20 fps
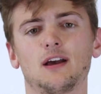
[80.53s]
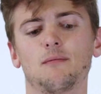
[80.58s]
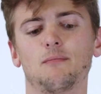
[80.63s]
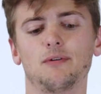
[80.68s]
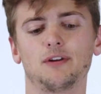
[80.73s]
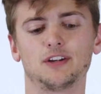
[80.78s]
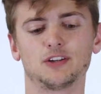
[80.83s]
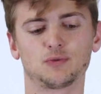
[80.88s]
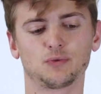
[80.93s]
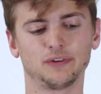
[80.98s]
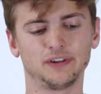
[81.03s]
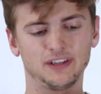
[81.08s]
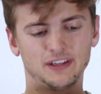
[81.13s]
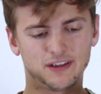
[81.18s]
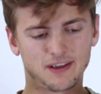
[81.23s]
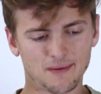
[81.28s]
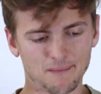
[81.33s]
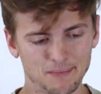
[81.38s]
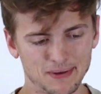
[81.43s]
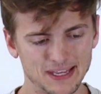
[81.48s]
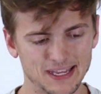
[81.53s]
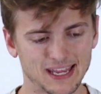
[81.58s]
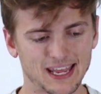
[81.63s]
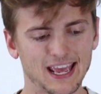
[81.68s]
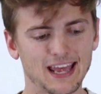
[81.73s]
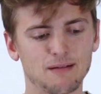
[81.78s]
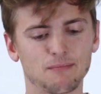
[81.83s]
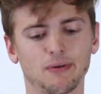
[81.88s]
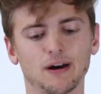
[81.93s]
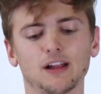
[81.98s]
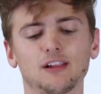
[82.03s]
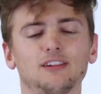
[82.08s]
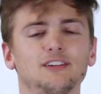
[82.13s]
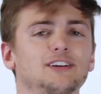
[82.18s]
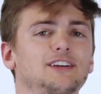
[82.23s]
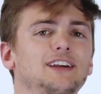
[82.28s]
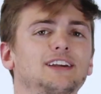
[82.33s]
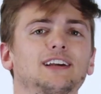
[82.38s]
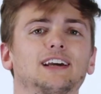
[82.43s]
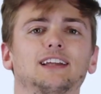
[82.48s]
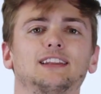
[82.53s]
but as we begin by looking